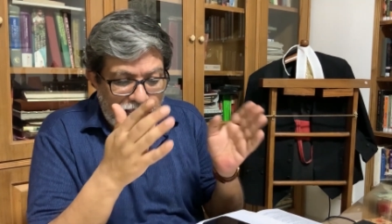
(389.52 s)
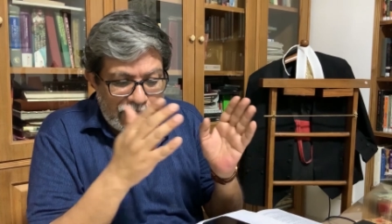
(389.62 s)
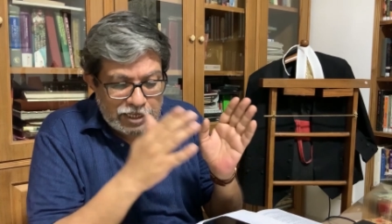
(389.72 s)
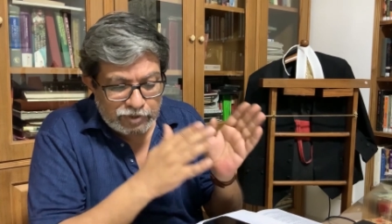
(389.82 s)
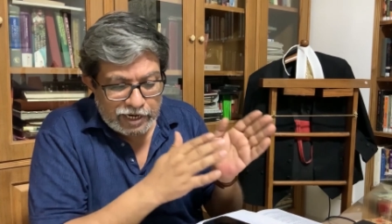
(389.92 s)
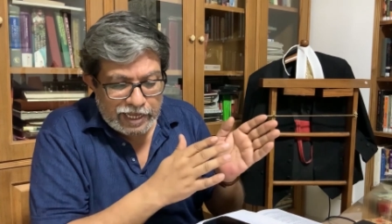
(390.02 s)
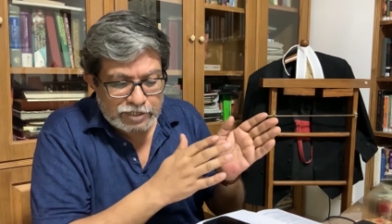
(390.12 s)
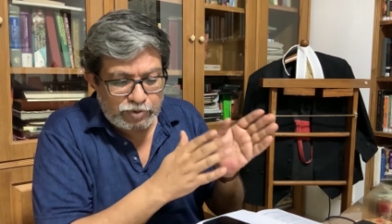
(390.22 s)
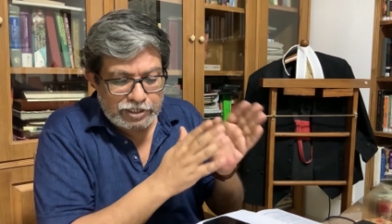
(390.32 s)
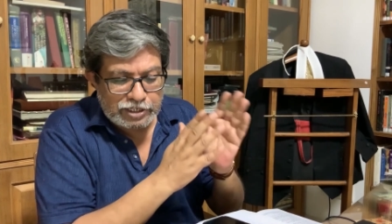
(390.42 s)
As well
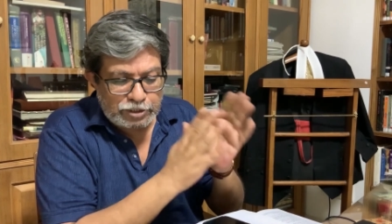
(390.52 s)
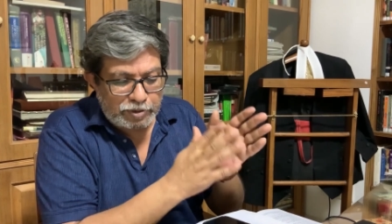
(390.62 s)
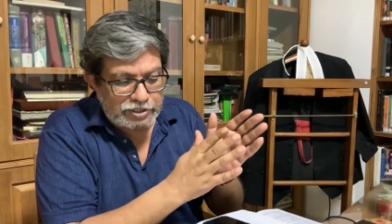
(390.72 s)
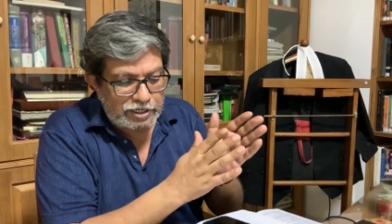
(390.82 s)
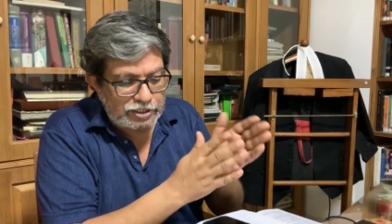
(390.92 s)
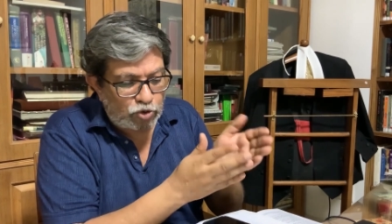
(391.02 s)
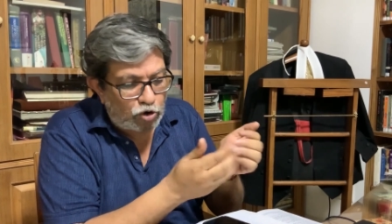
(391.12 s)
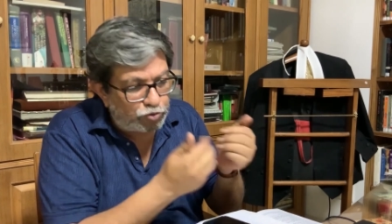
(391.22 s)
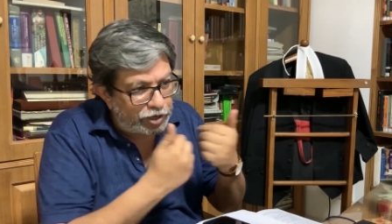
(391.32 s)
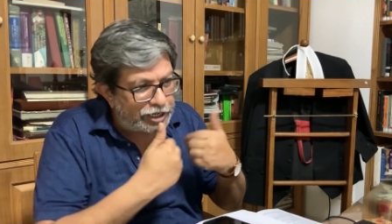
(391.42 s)
as when such person is
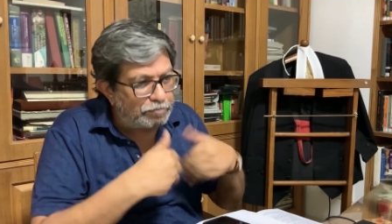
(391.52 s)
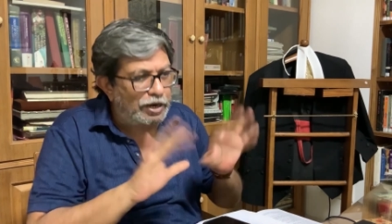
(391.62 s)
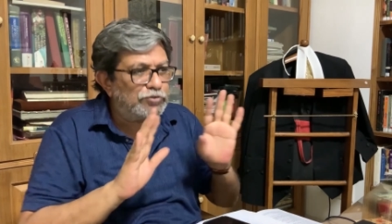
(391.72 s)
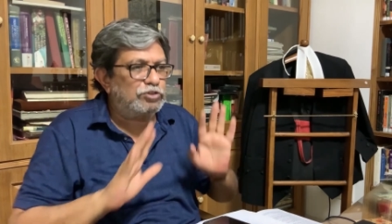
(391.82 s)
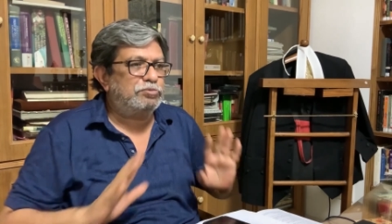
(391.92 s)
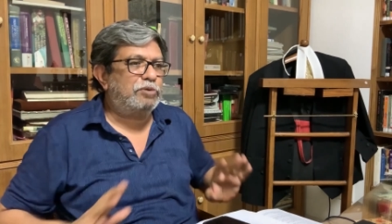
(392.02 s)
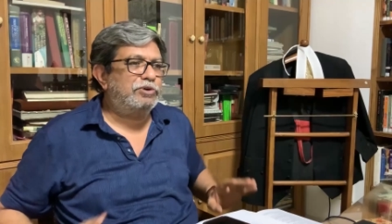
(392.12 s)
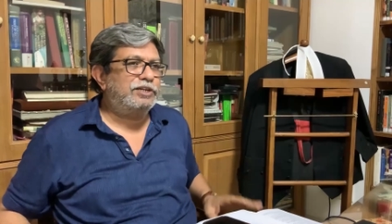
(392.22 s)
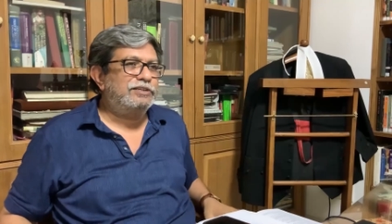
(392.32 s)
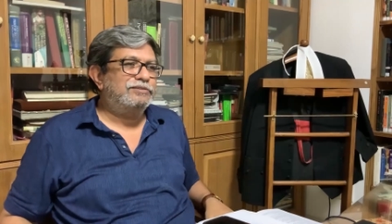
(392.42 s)
wrongfully deprived of the
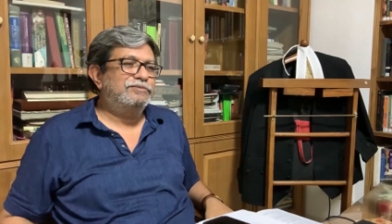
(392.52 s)
property.